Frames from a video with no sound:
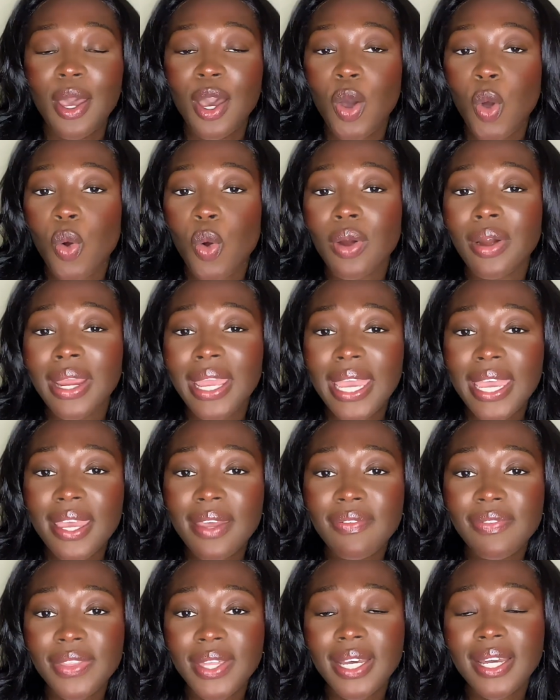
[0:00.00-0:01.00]
or
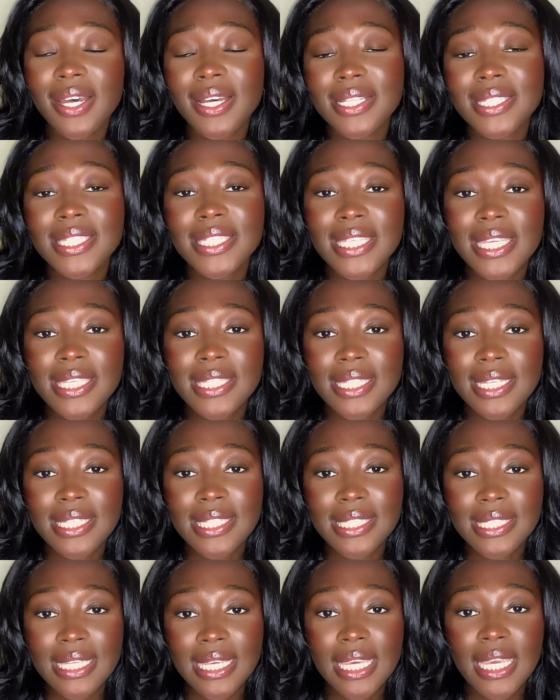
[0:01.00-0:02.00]
if the
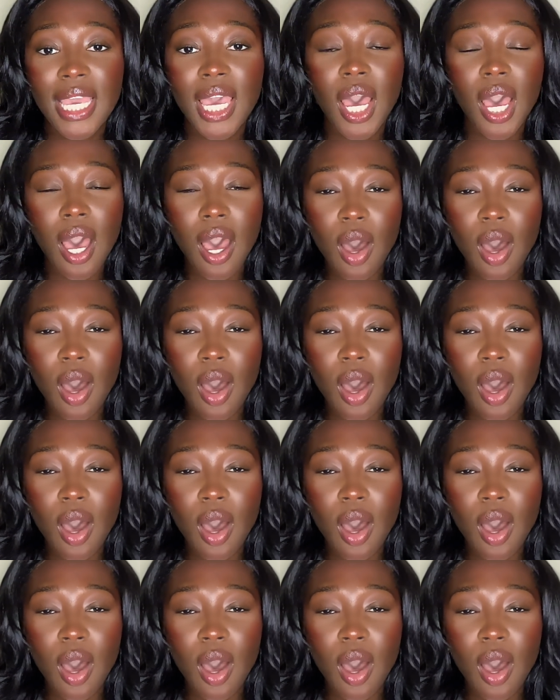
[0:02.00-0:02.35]
consistency